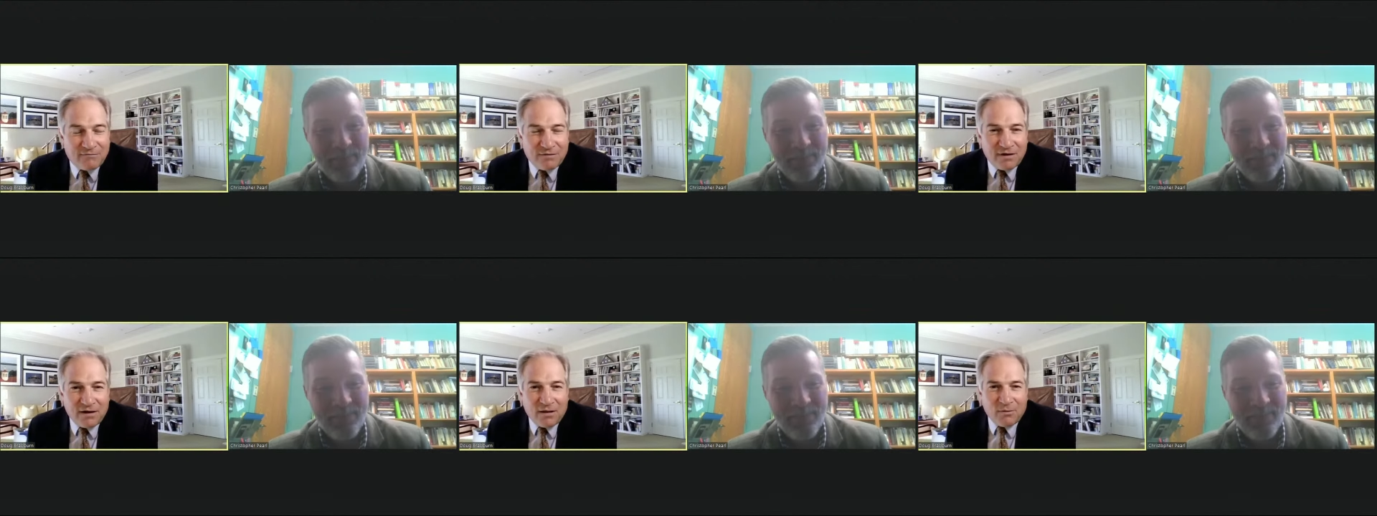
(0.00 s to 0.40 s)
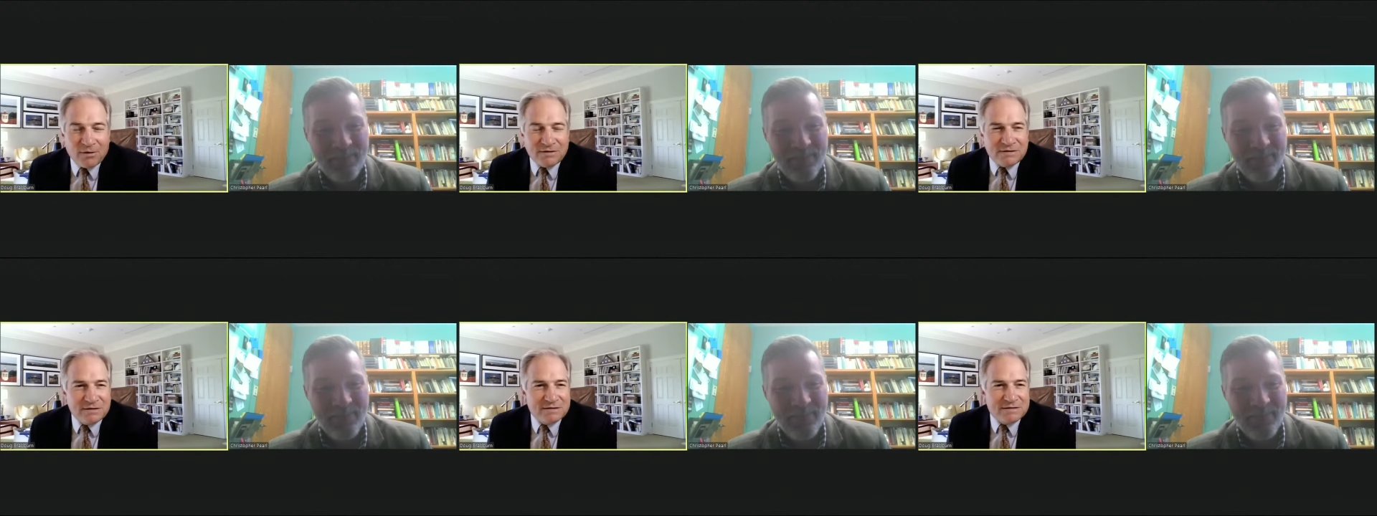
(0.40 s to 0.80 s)
Speaker 1: field, which
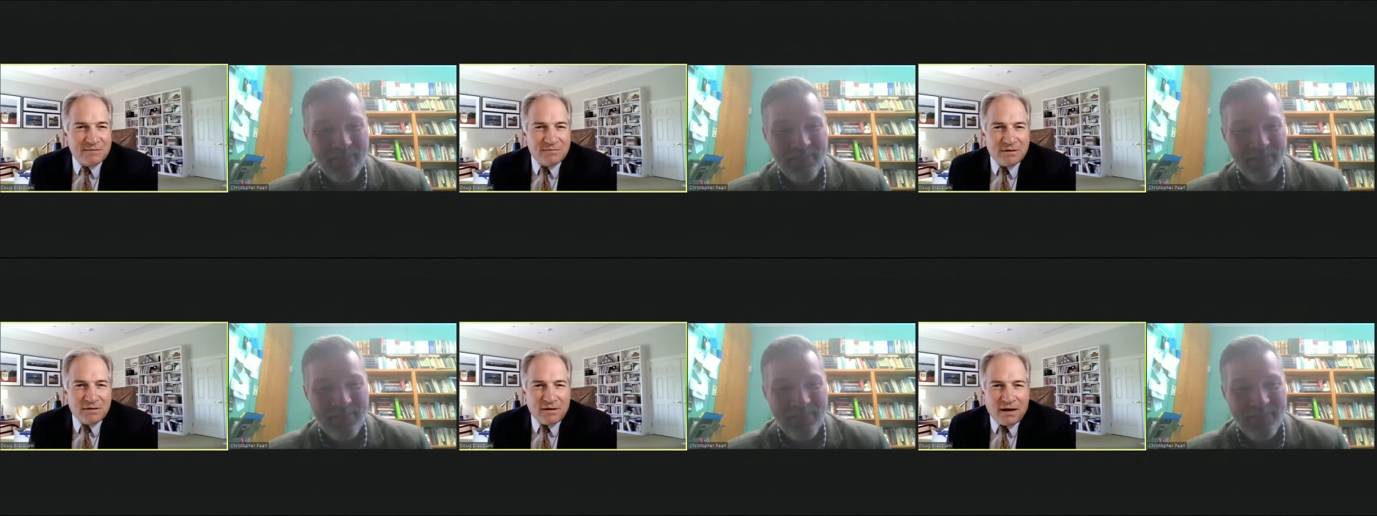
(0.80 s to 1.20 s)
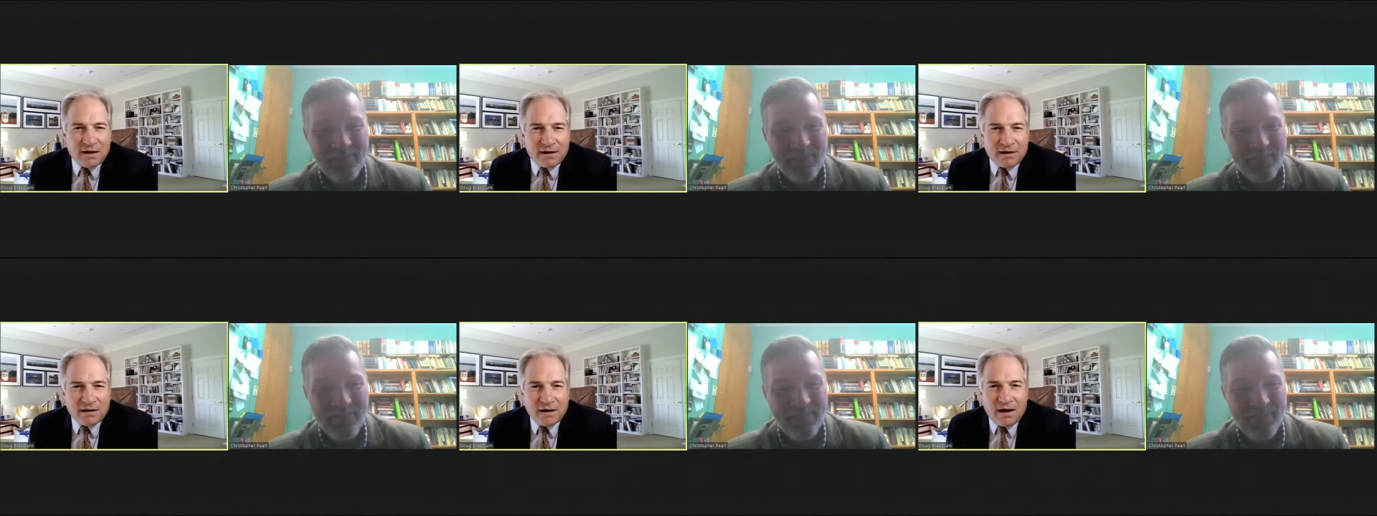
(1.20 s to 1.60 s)
is something like
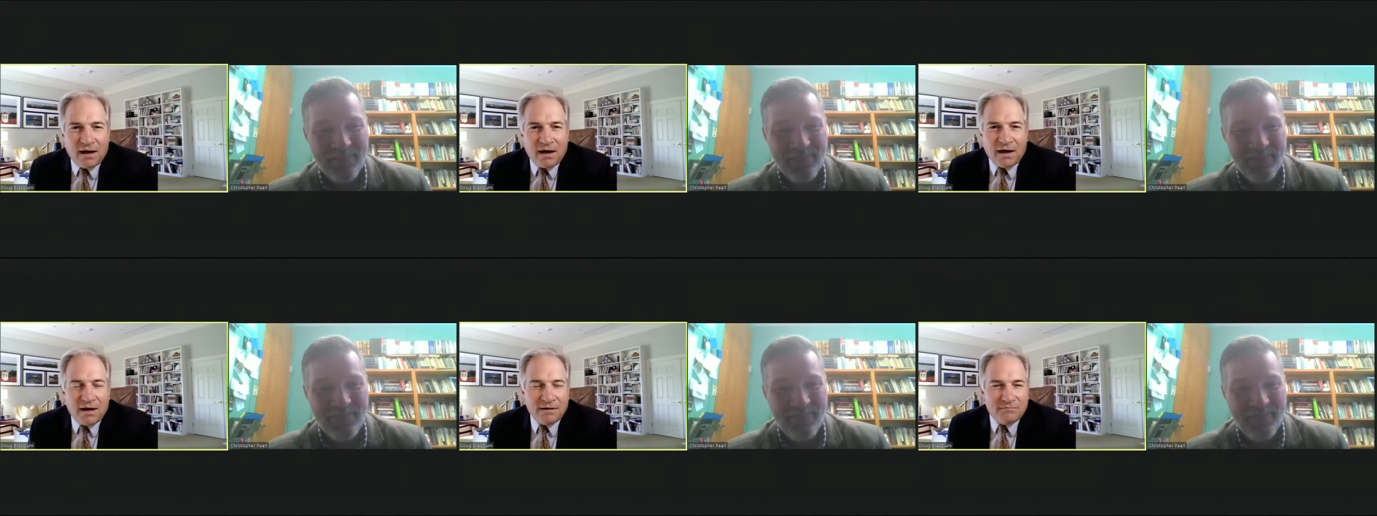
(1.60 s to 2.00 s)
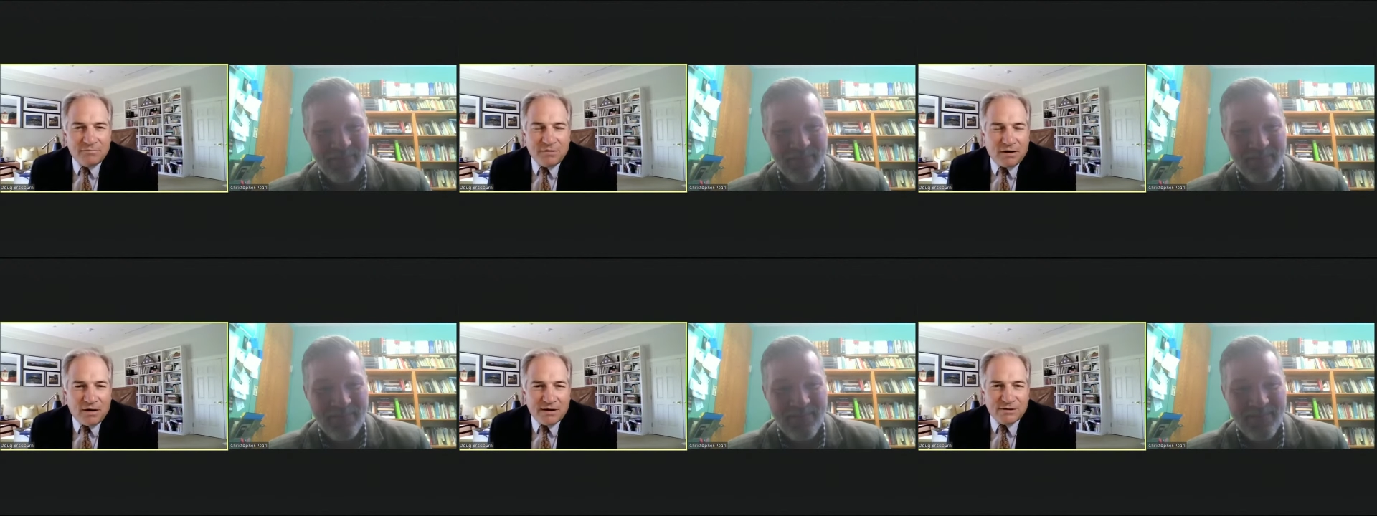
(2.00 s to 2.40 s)
uh, you know
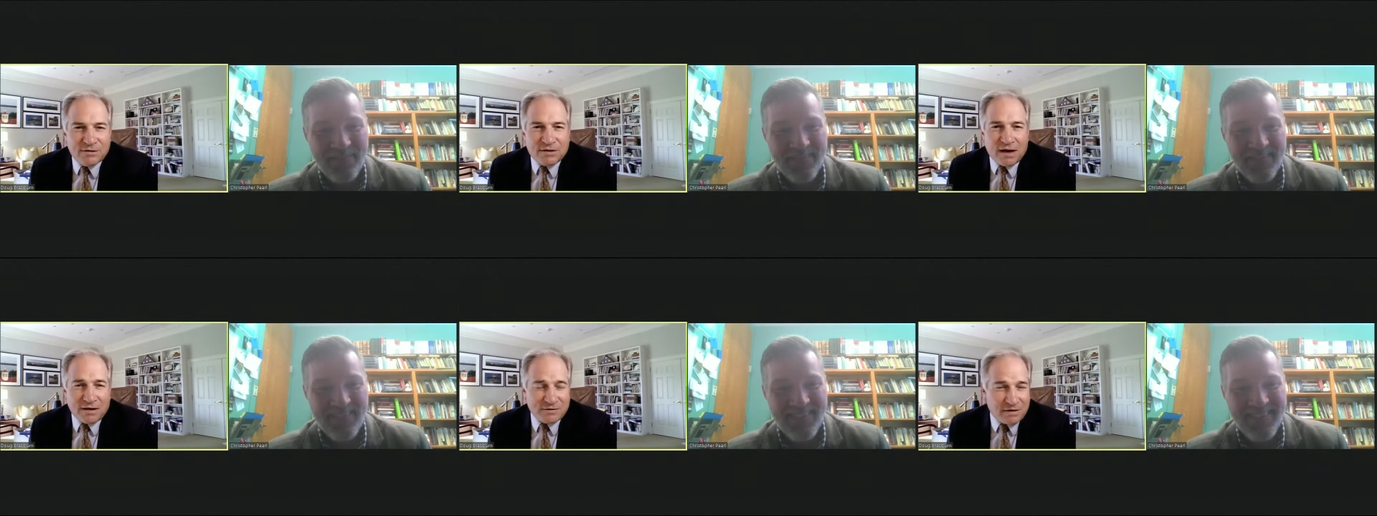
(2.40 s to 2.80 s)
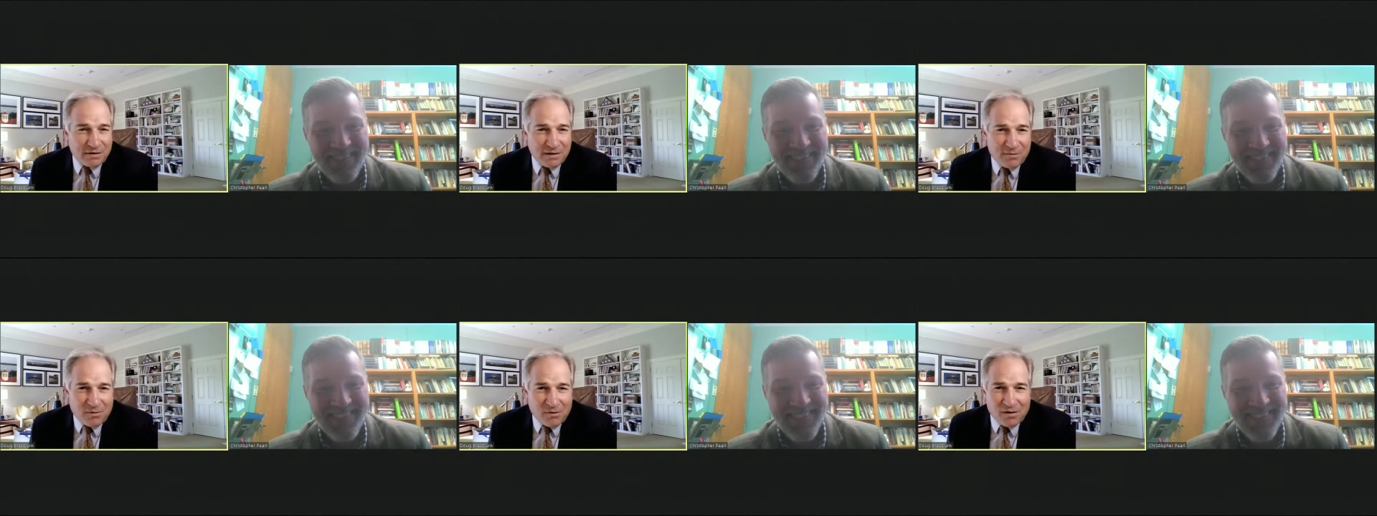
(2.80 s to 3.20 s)
education,
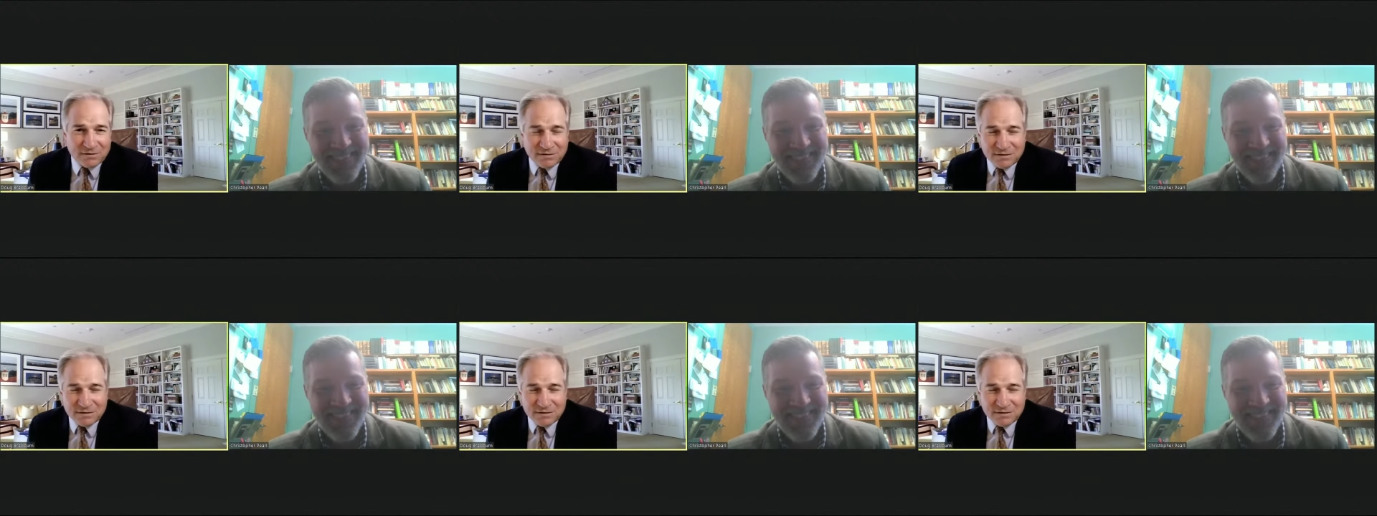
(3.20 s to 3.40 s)
liberal arts